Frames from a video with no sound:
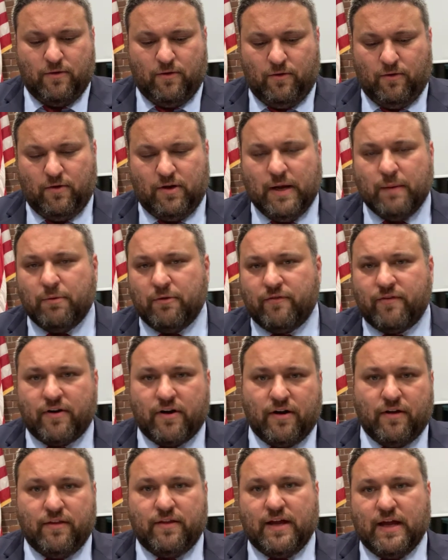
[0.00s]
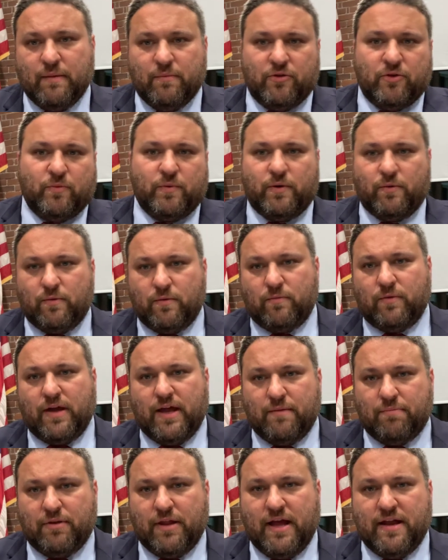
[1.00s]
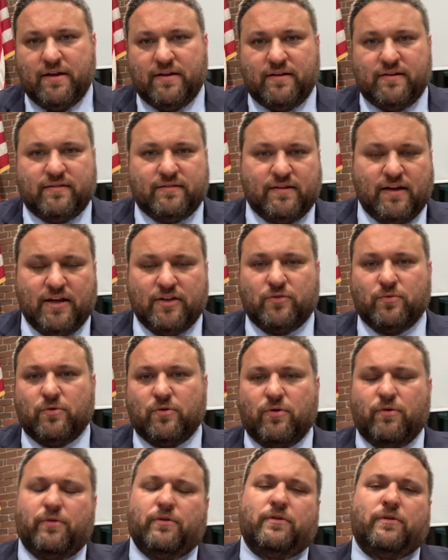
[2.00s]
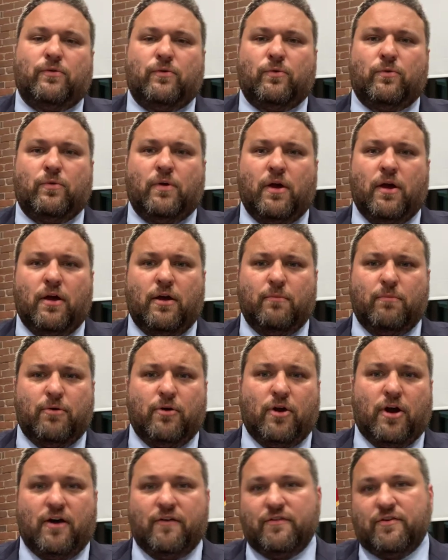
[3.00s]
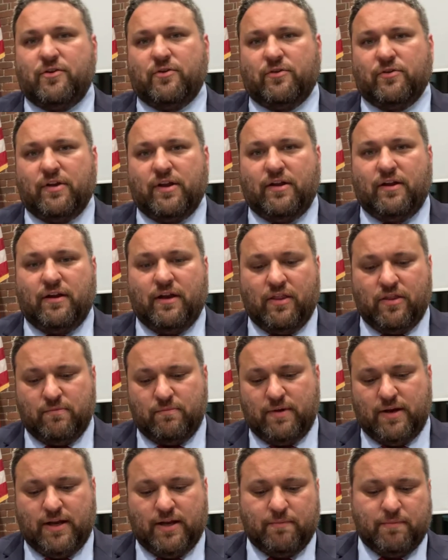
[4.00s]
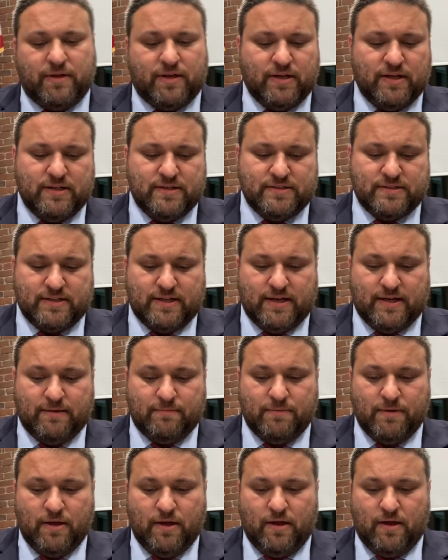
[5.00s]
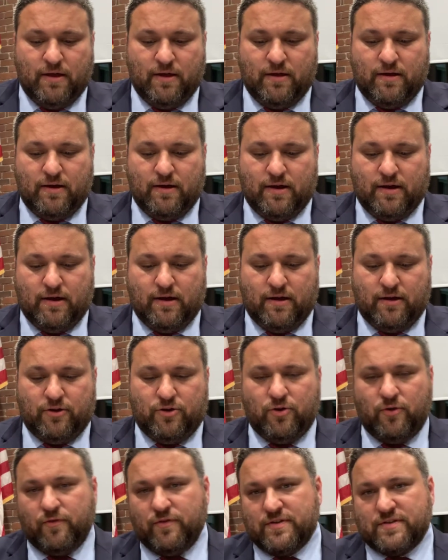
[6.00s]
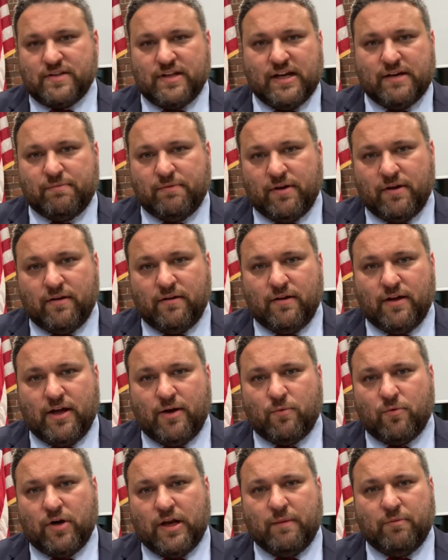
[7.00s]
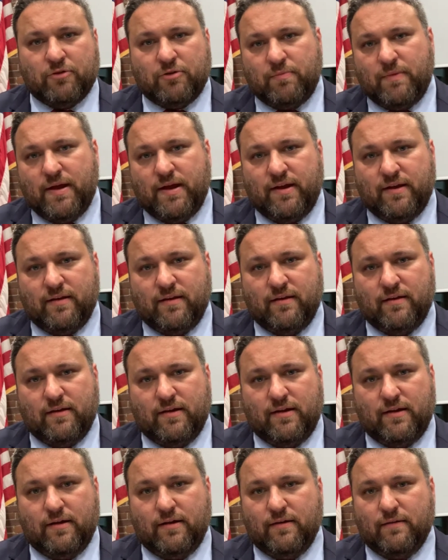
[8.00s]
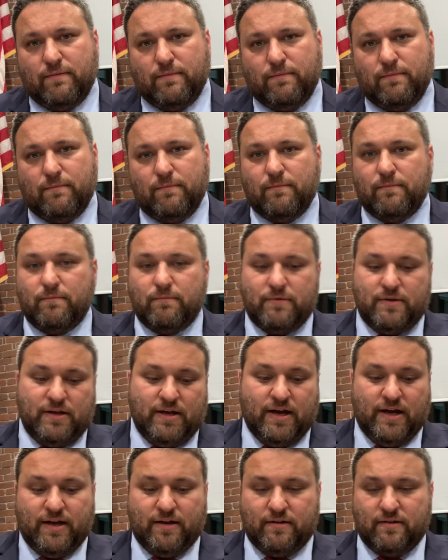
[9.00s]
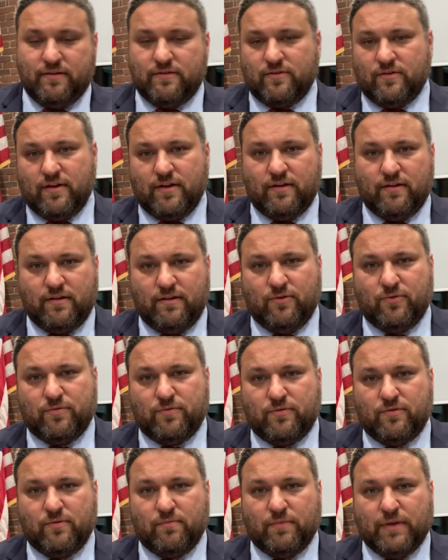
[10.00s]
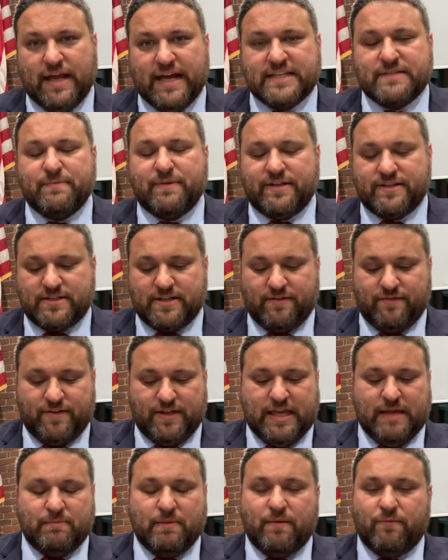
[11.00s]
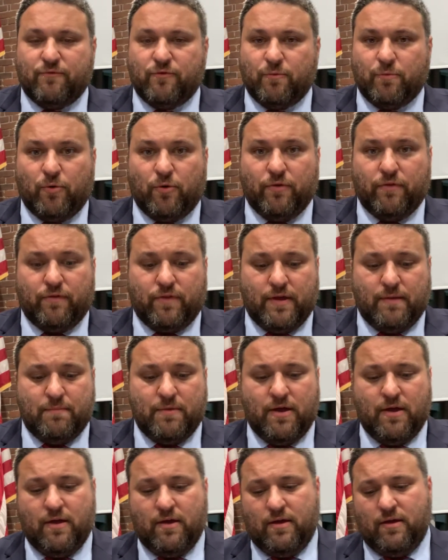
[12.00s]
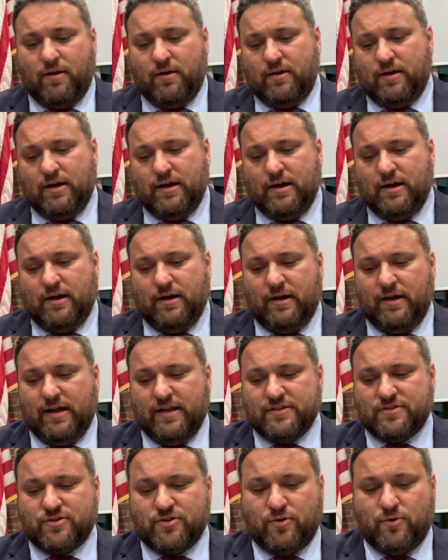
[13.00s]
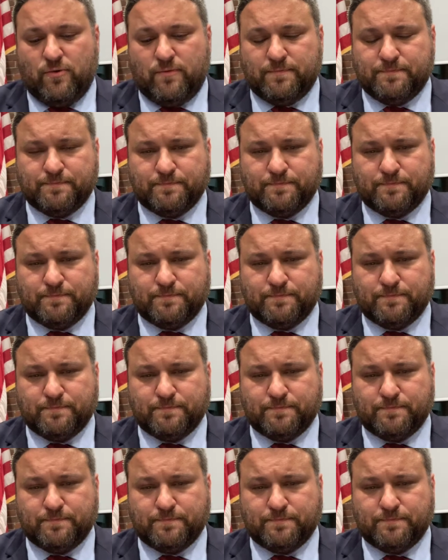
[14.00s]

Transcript: a couple of the items that we had planned to discuss we're going to put off until another meeting because two of the selectmen weren't able to make it tonight, so there was some last minute stuff that came up for both of them, and so